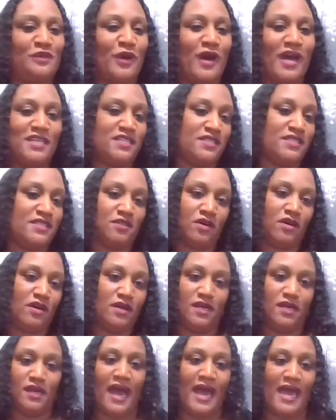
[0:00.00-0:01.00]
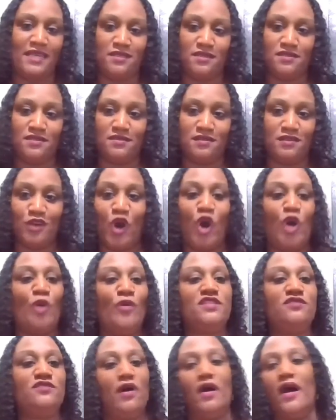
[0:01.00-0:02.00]
I just
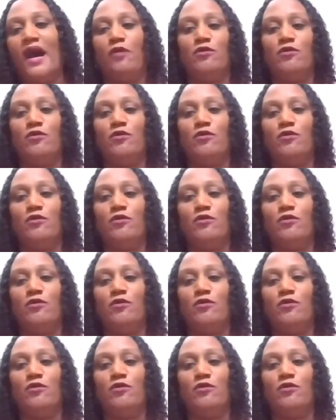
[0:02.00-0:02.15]
always felt